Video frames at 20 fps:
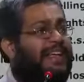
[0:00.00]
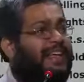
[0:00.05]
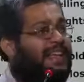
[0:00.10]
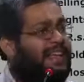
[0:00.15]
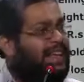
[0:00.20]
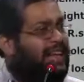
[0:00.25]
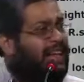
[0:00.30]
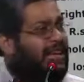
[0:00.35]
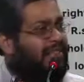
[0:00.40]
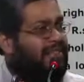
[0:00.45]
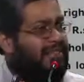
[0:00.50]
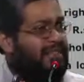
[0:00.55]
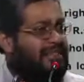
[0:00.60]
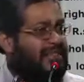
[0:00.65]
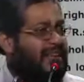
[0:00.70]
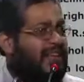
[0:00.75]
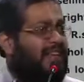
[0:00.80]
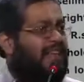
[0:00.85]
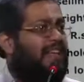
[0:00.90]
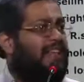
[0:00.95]
Irrelevance,
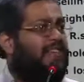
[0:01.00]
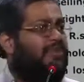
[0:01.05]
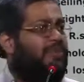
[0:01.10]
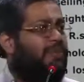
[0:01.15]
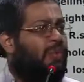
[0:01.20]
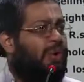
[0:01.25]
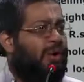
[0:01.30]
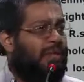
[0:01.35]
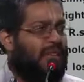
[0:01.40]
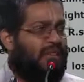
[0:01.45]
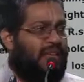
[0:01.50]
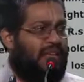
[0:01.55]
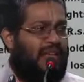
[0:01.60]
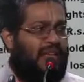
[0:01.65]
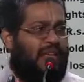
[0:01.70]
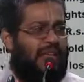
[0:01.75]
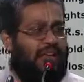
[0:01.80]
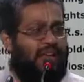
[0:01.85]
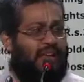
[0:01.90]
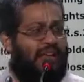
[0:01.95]
that is one
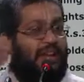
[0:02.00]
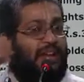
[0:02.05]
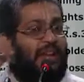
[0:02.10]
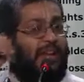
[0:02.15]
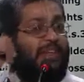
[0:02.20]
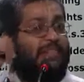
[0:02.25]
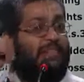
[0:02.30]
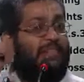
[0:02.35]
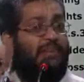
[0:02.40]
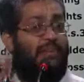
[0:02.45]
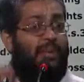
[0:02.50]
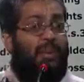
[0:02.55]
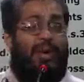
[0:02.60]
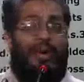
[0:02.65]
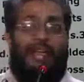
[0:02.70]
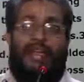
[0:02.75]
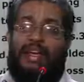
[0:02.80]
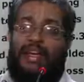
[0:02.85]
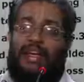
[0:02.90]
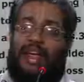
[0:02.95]
theory called as
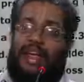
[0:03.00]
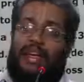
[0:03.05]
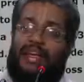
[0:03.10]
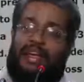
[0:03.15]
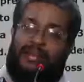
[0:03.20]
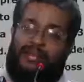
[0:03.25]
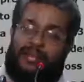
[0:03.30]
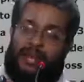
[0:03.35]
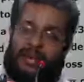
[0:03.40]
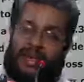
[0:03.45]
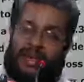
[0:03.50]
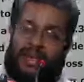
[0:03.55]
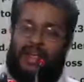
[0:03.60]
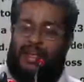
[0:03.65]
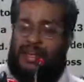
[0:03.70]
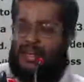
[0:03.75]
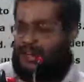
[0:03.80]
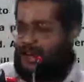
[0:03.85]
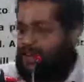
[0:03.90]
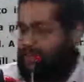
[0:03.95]

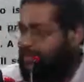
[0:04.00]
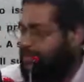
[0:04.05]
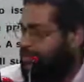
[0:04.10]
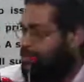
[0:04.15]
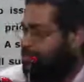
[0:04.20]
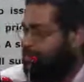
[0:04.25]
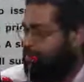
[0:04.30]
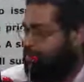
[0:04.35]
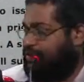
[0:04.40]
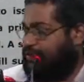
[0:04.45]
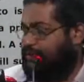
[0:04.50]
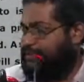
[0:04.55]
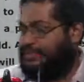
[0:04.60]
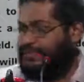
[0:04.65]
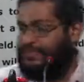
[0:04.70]
Modigliani-Miller approach.